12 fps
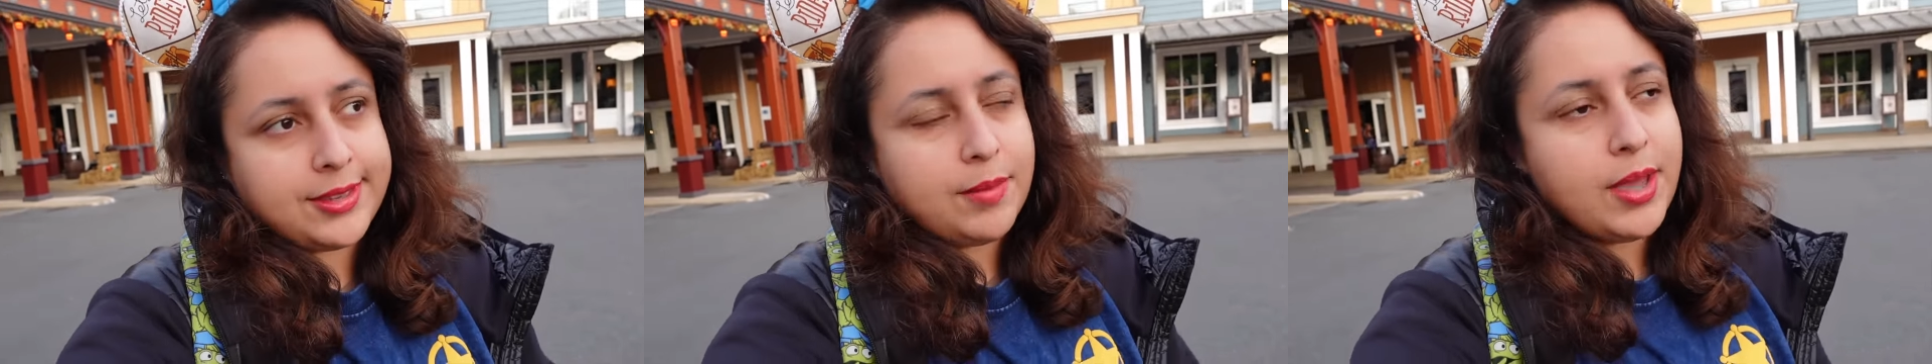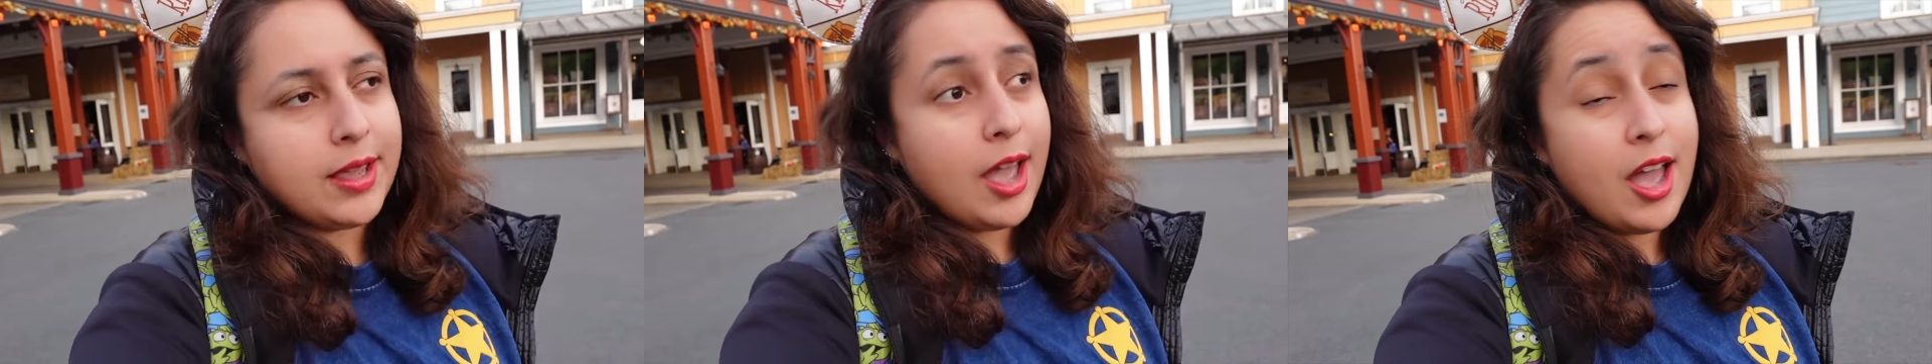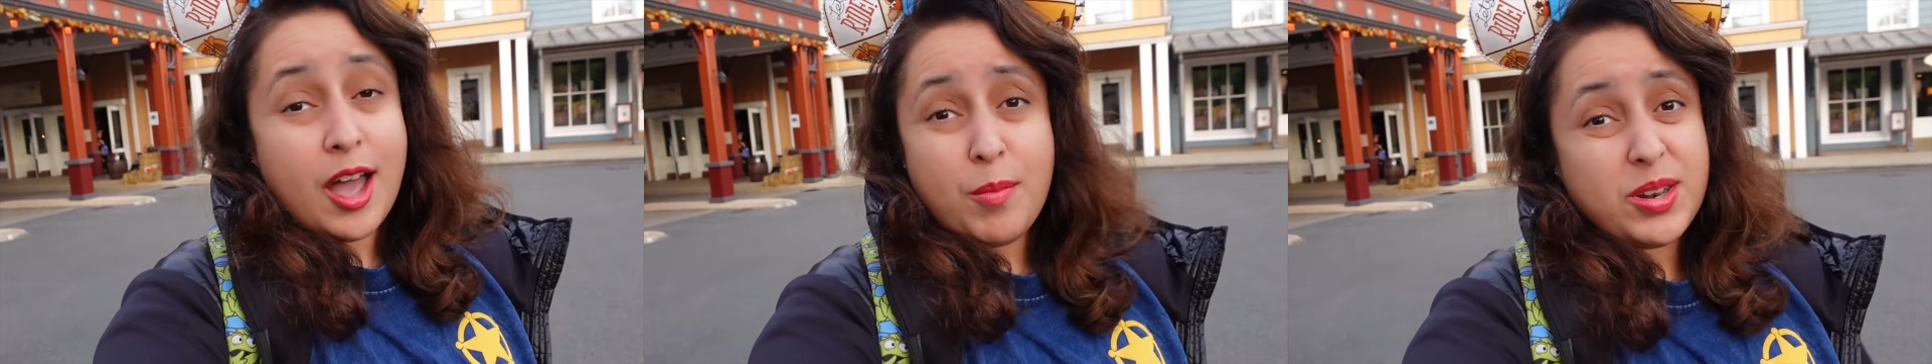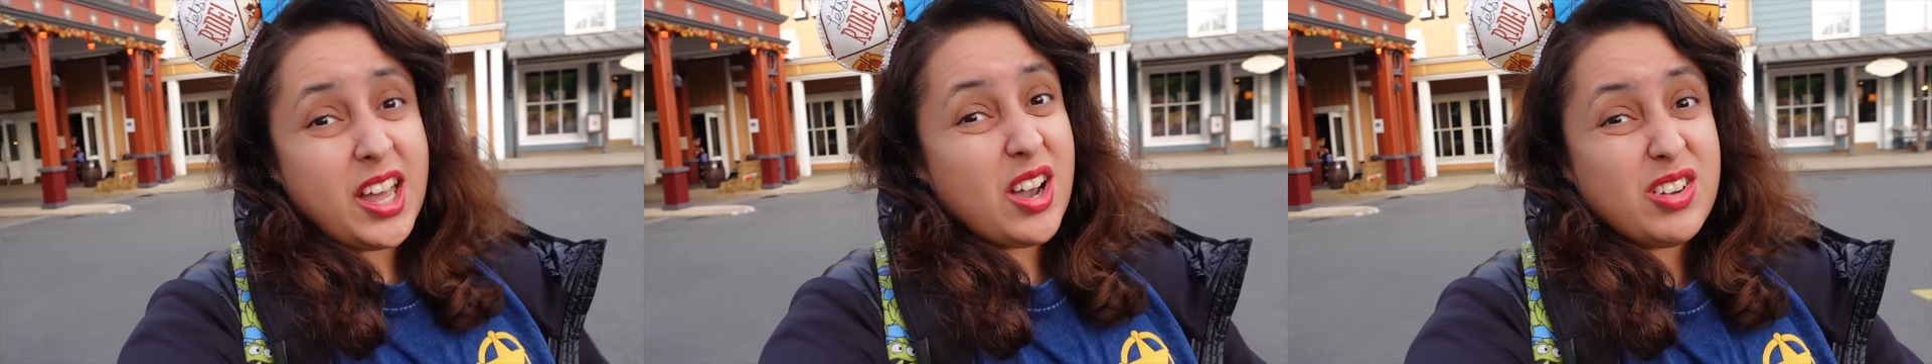Pandemic,
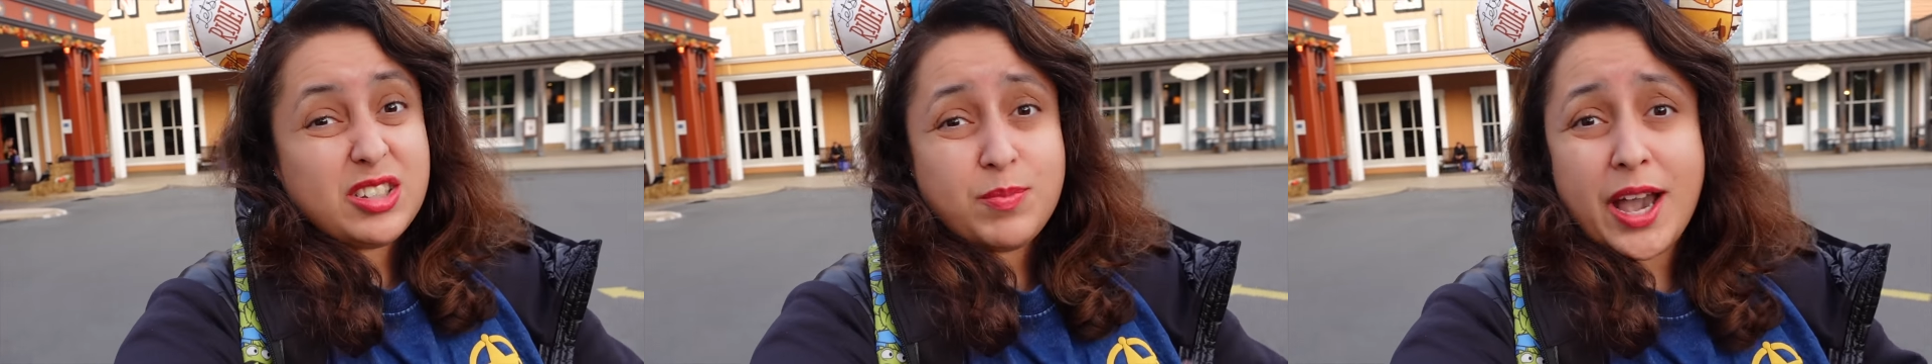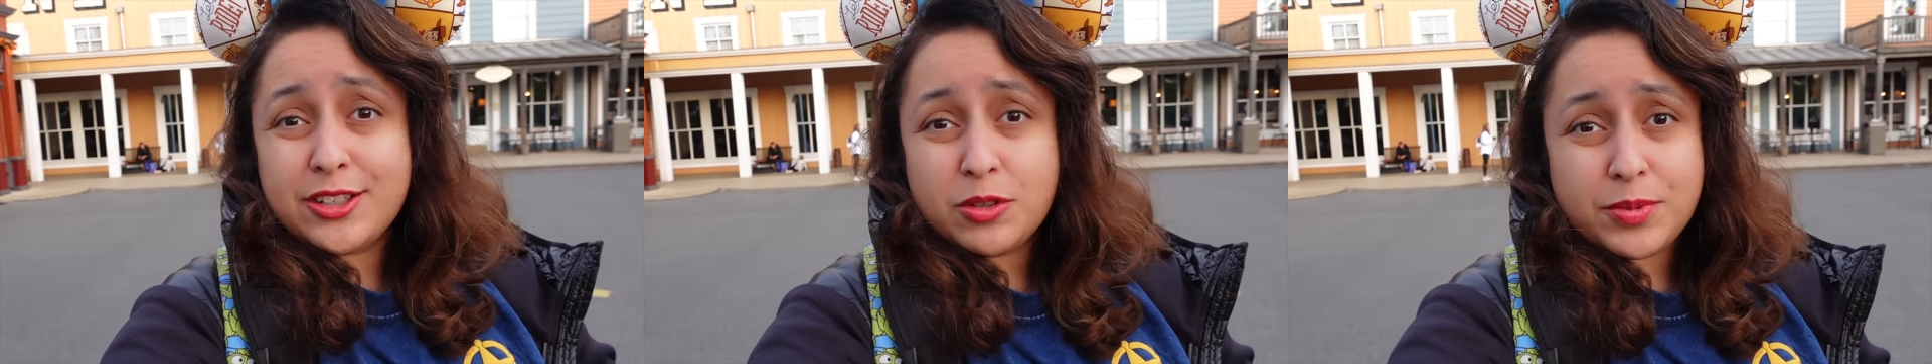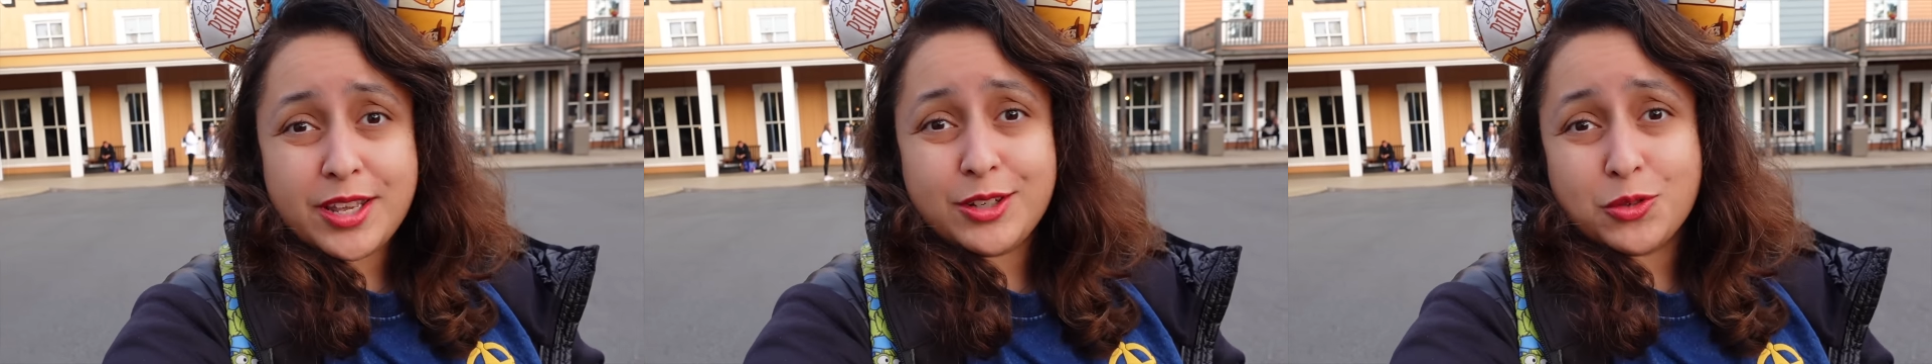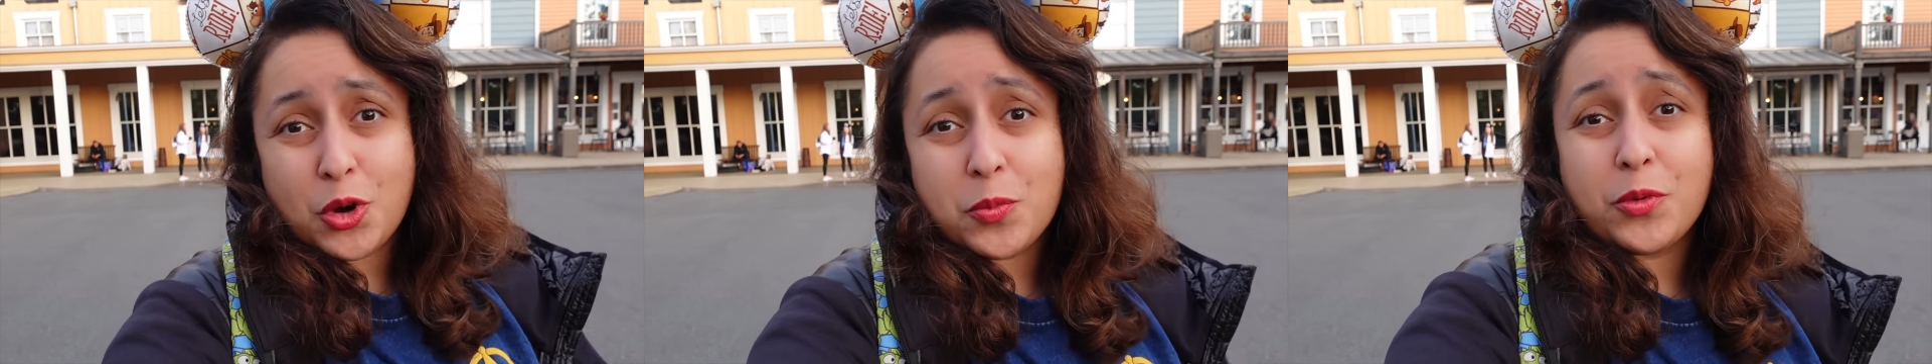but now it's back to
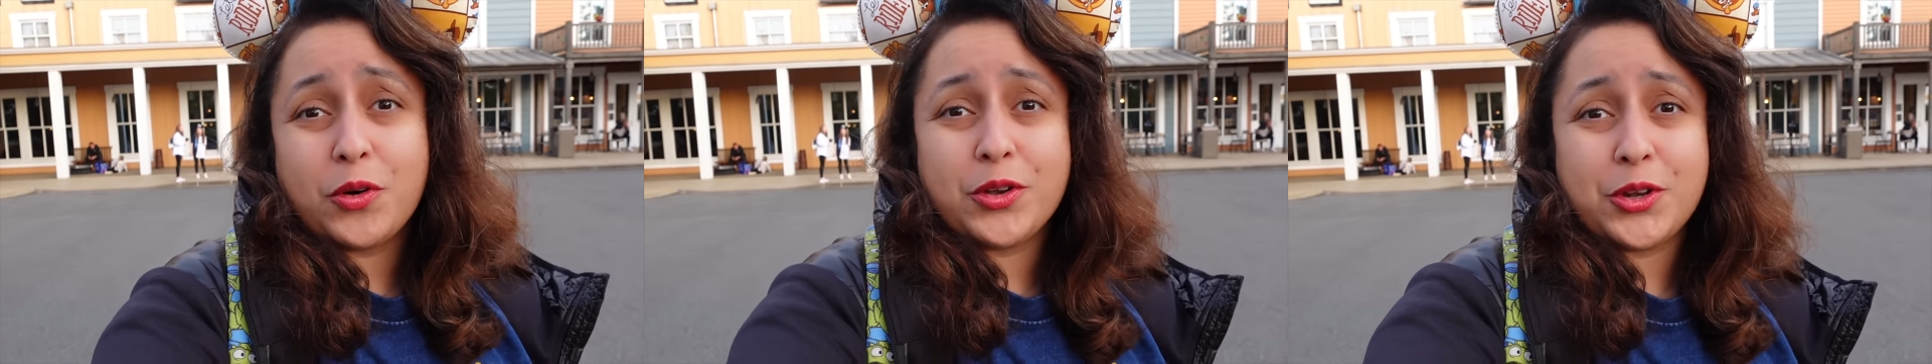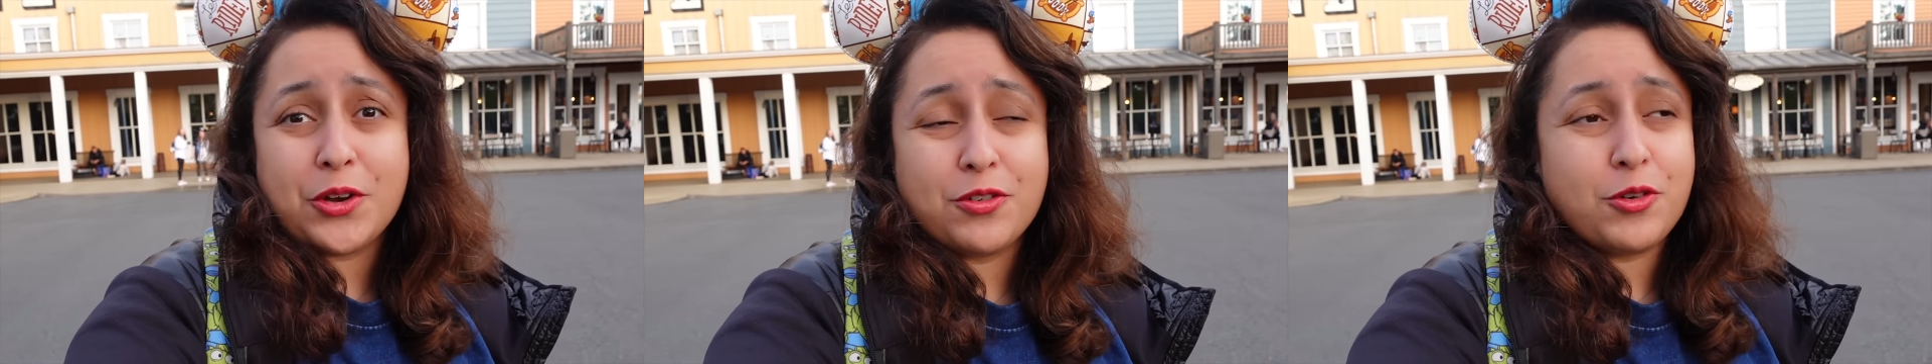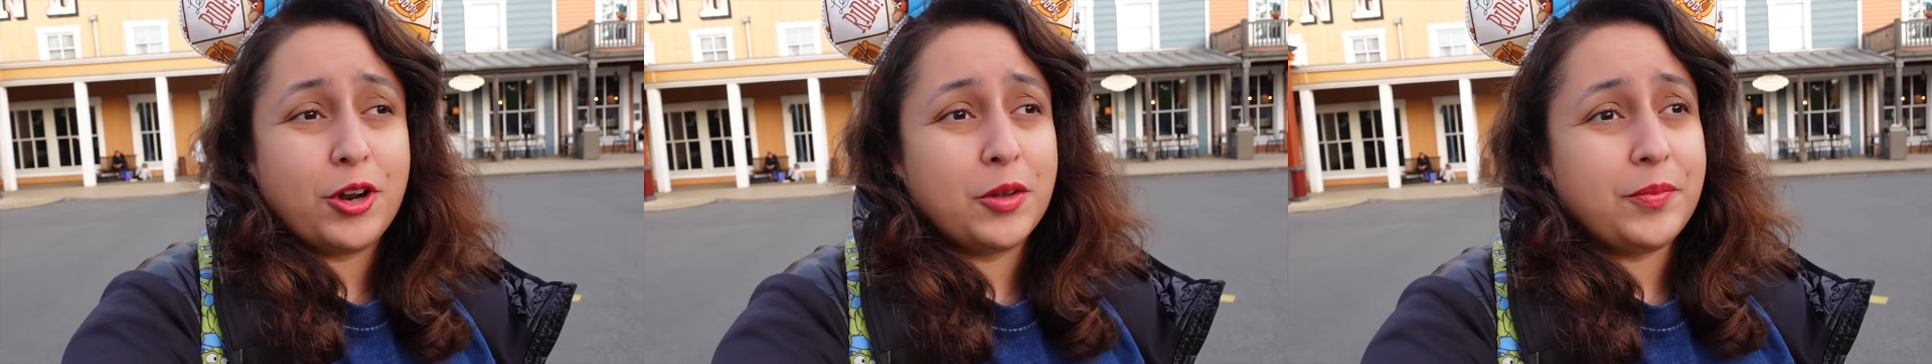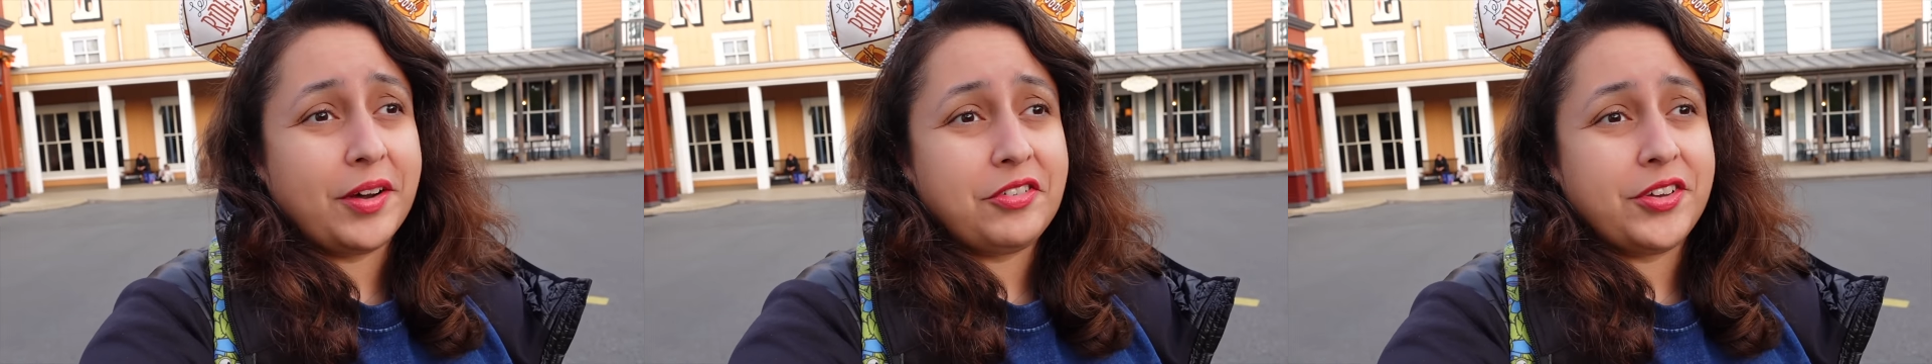being normal, you know,
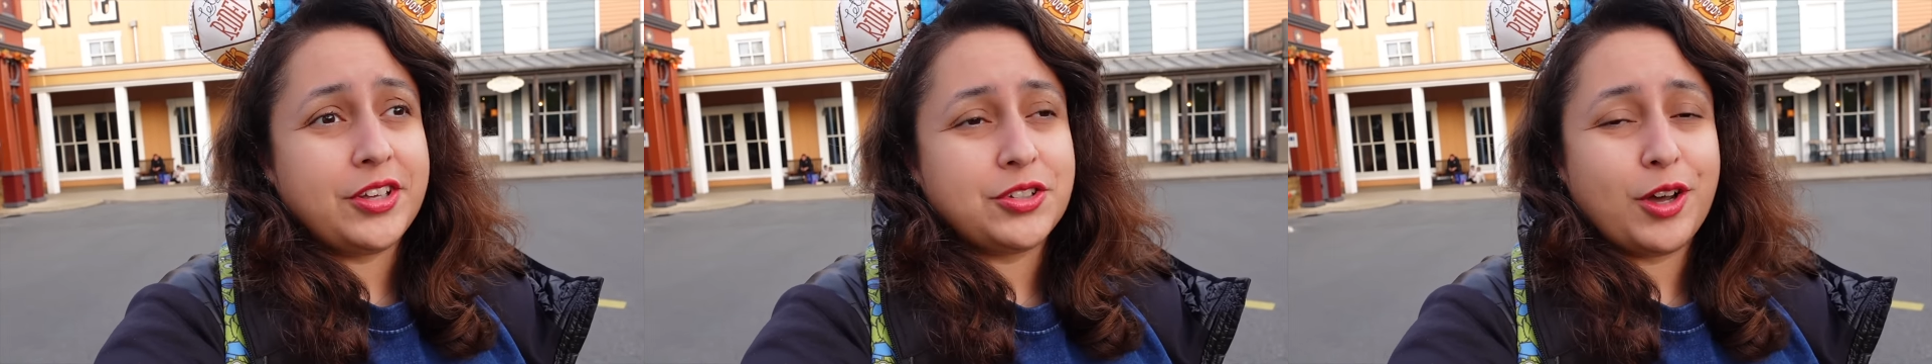full-on buffet.